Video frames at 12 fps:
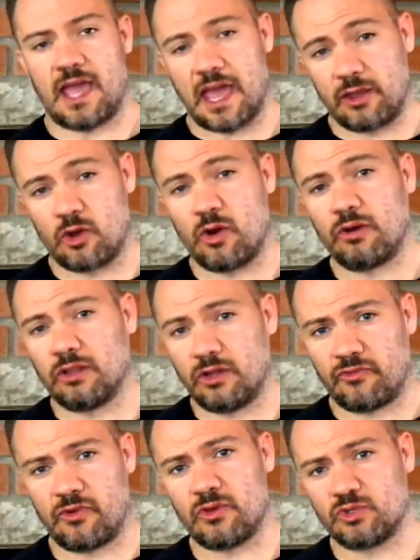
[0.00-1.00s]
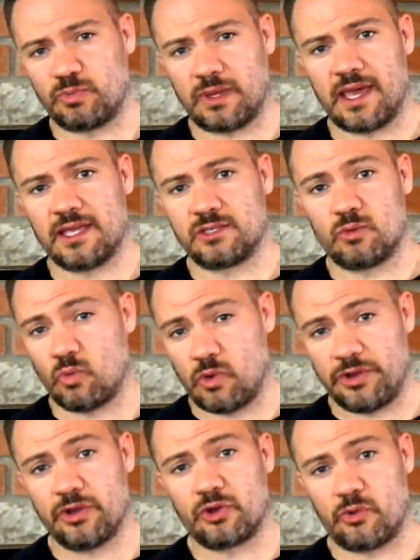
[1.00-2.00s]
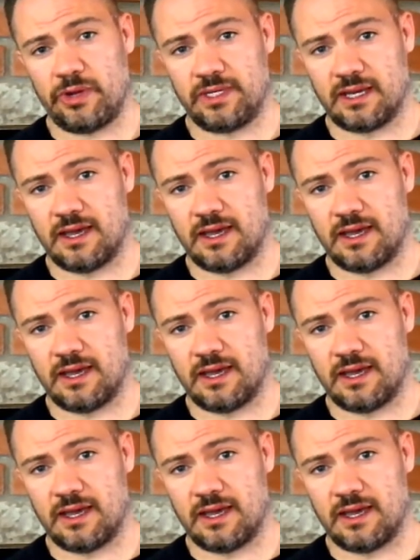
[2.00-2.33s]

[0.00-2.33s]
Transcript: and go out and look for those plants where you're going to